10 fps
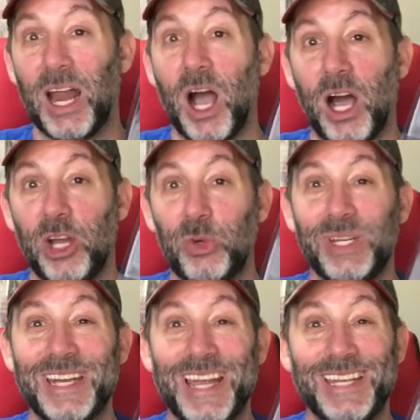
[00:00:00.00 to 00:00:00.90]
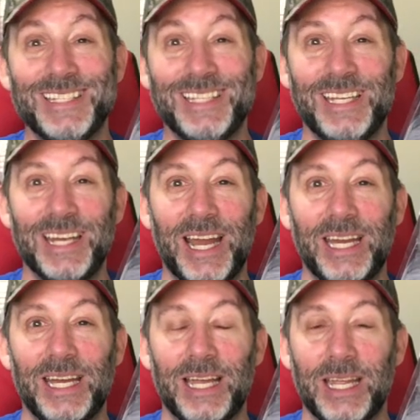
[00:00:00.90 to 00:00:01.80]

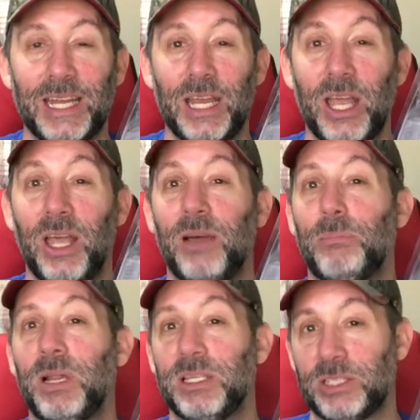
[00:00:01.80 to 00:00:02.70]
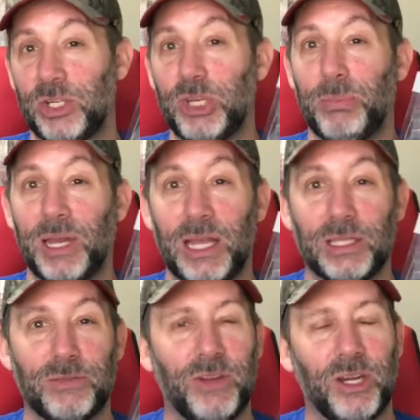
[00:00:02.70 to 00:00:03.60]
119.99 plus shipping on
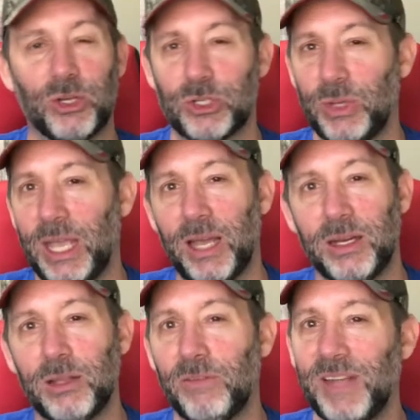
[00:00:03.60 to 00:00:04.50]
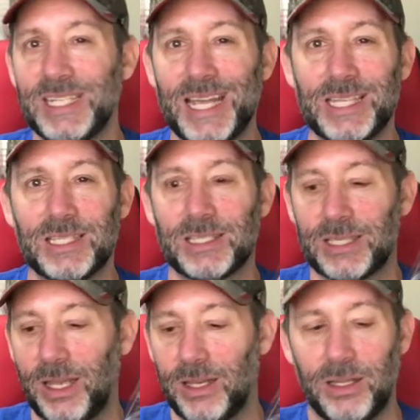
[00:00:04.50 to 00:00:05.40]
this figure. So yeah, another fantastic
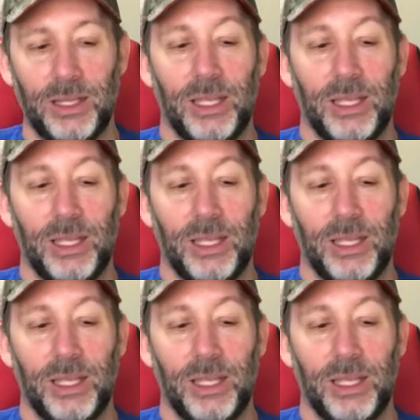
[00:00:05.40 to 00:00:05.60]
sale.